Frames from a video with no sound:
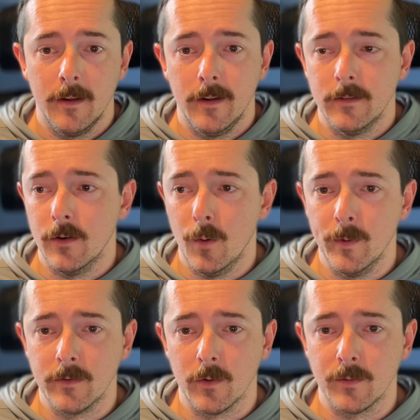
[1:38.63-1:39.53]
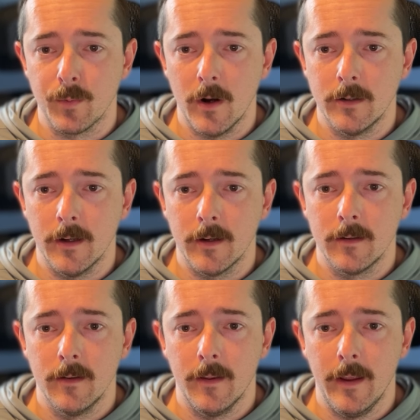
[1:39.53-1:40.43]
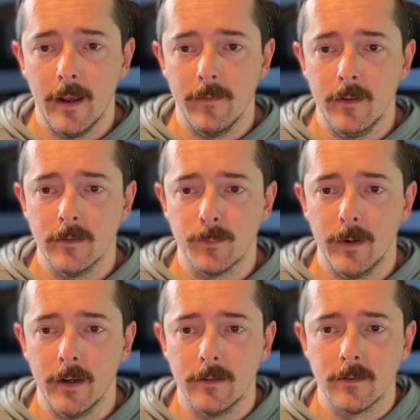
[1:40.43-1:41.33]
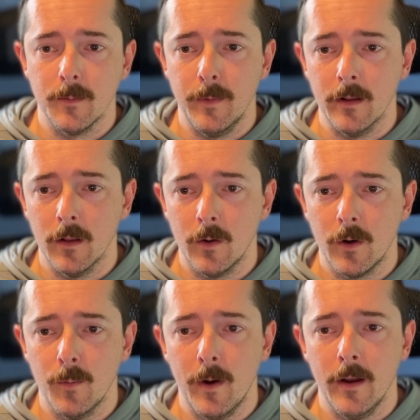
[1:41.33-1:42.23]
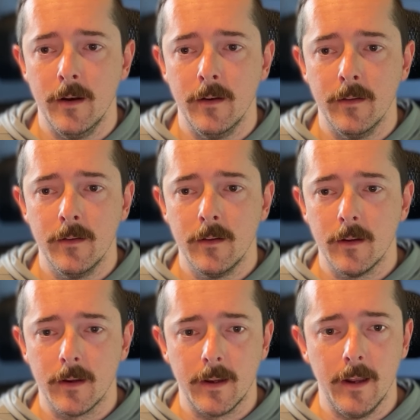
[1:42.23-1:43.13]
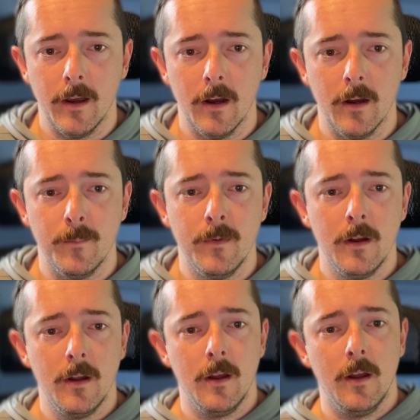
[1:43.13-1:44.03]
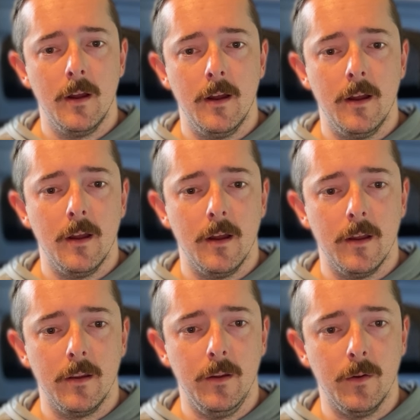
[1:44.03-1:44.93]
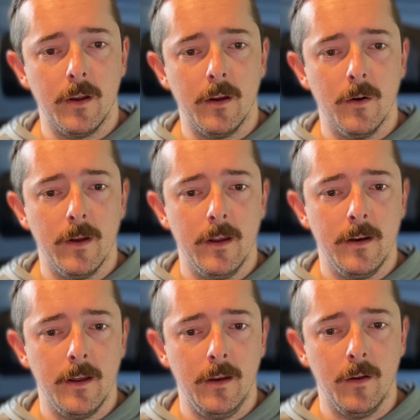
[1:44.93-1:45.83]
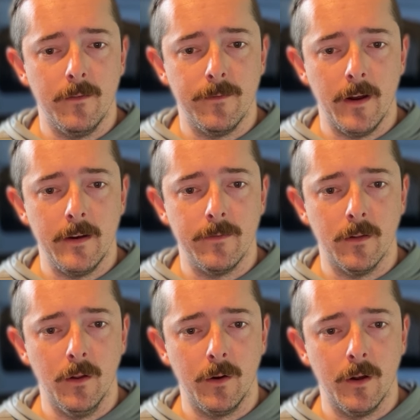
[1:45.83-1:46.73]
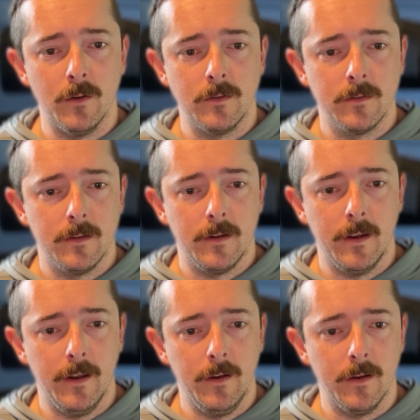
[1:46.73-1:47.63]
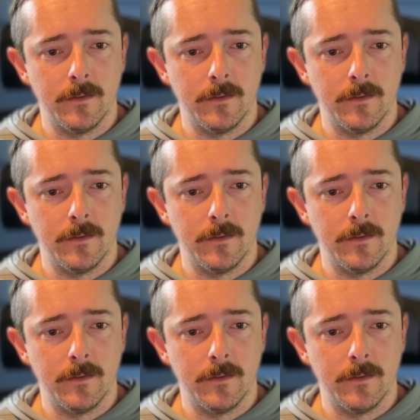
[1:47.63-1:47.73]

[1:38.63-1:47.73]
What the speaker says: It's an open source project. They have this big submit logo button, GitHub. You can go in and you can find different logos, and you can